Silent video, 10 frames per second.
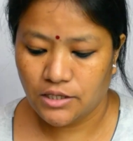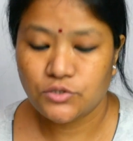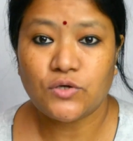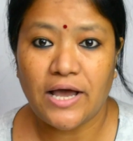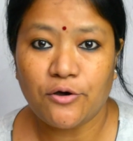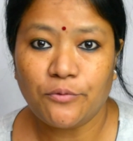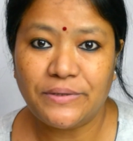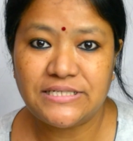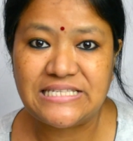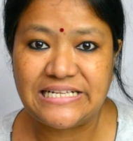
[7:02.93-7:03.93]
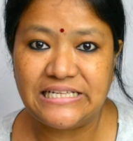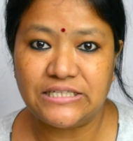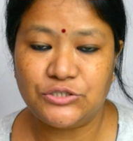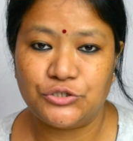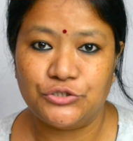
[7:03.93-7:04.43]
So I hope it is clear
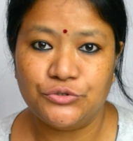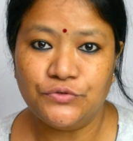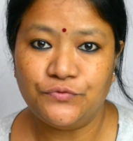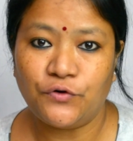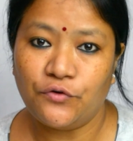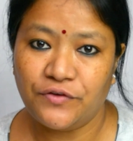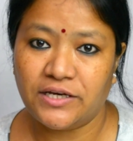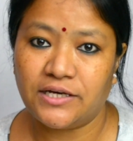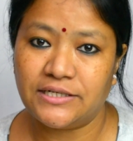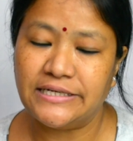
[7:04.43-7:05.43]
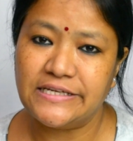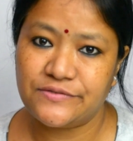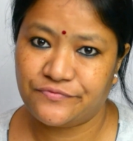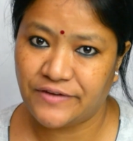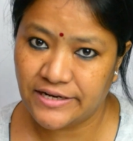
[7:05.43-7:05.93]
to you. Four-figure grid is
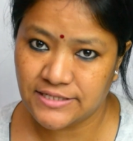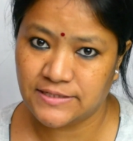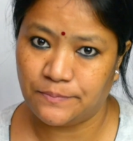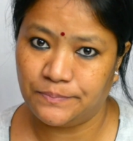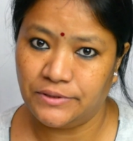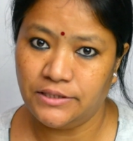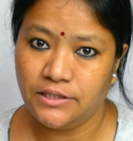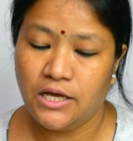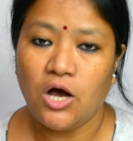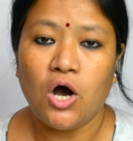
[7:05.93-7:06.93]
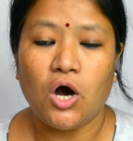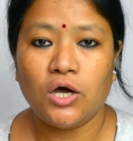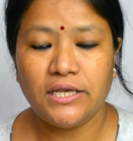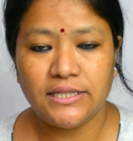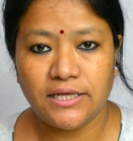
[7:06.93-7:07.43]
very simple.
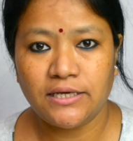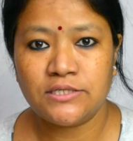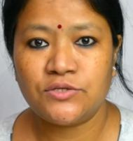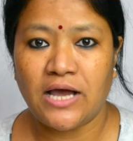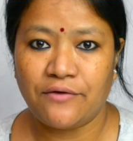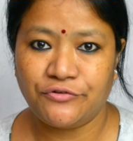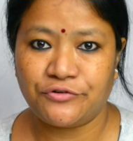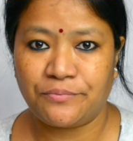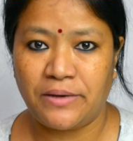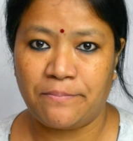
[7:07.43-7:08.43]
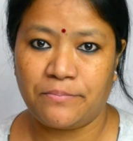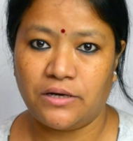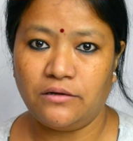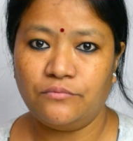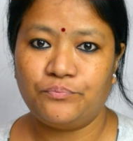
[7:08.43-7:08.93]
Only thing is you have to remember
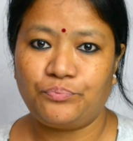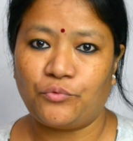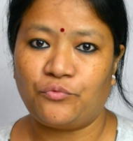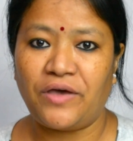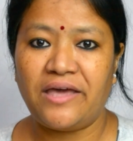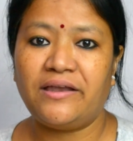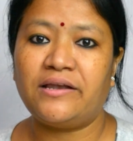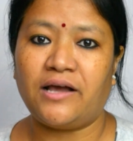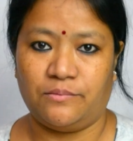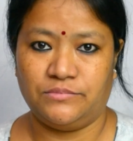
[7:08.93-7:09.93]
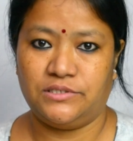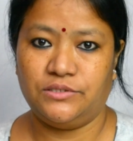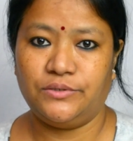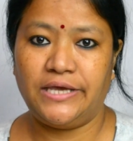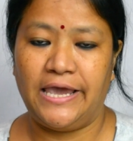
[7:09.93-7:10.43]
where it comes,
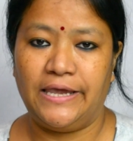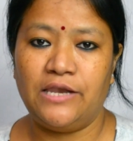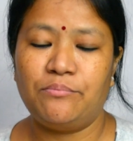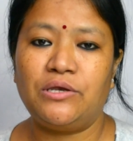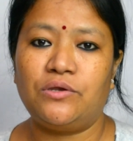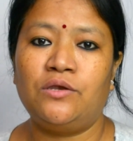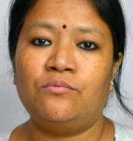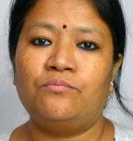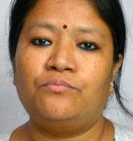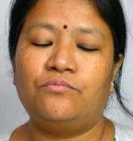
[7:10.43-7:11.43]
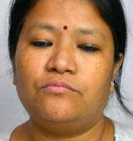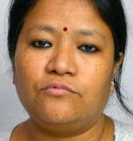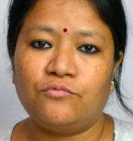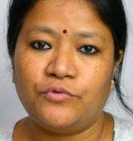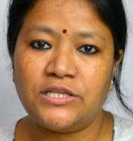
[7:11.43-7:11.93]
okay, in
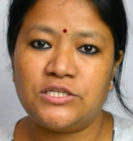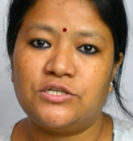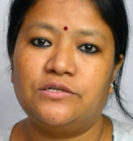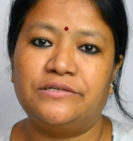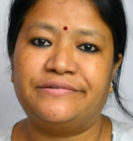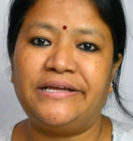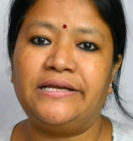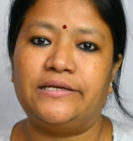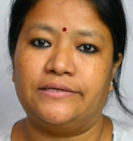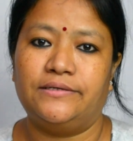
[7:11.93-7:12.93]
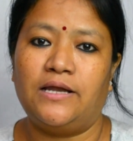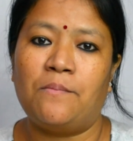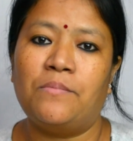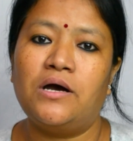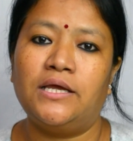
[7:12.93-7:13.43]
which grid
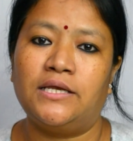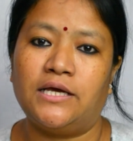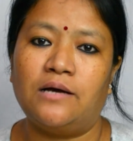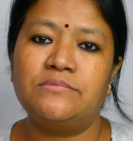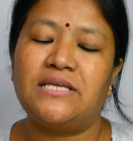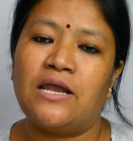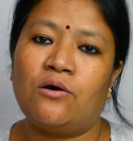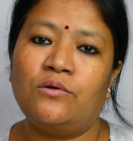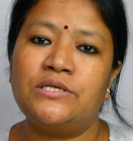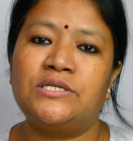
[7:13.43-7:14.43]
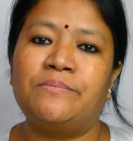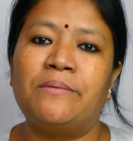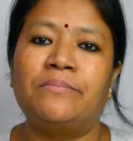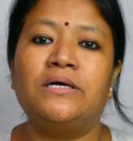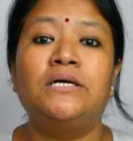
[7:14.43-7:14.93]
number it comes, and always
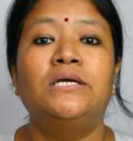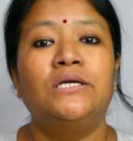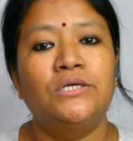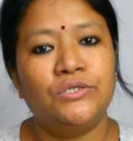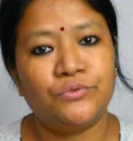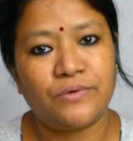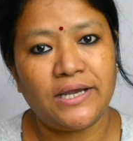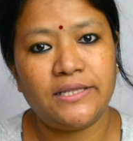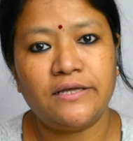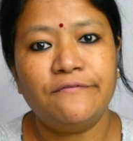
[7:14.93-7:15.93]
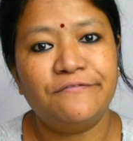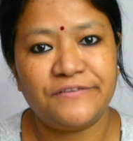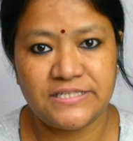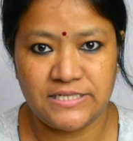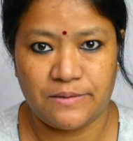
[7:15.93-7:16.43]
remember to write the
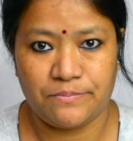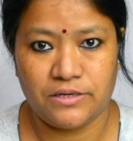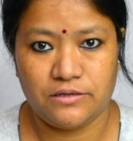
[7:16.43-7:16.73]
first number.